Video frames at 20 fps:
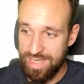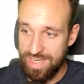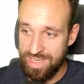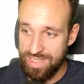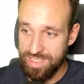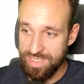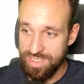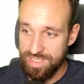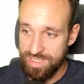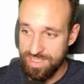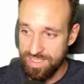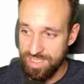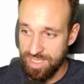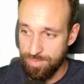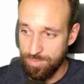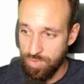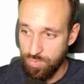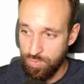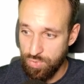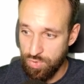at
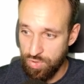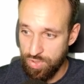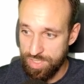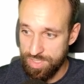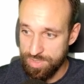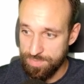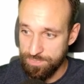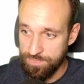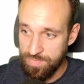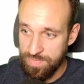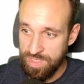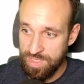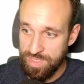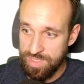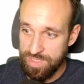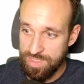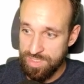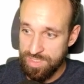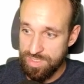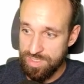some point.
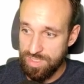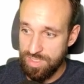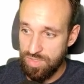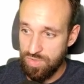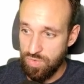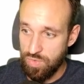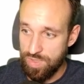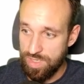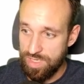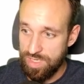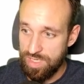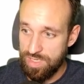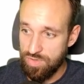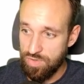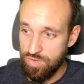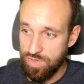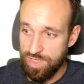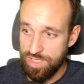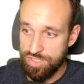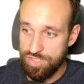So in
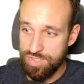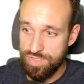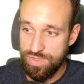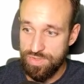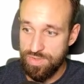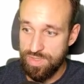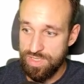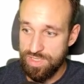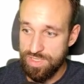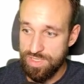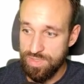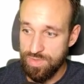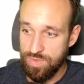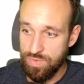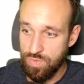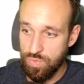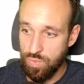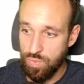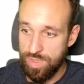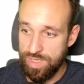order to do this,
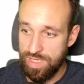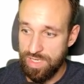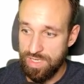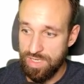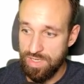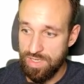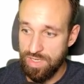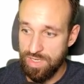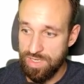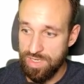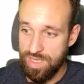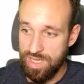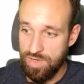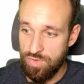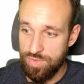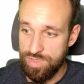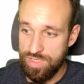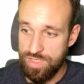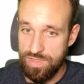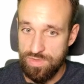we're gonna
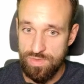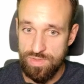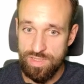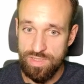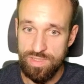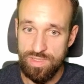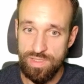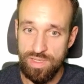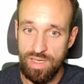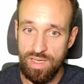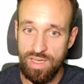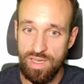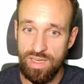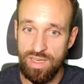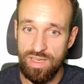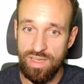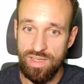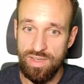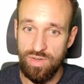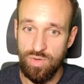now use
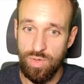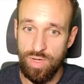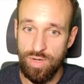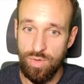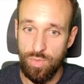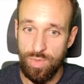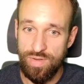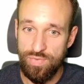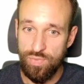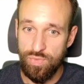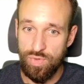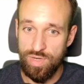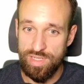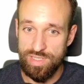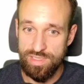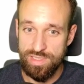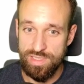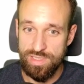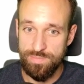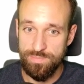our
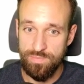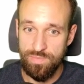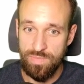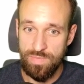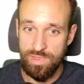reference.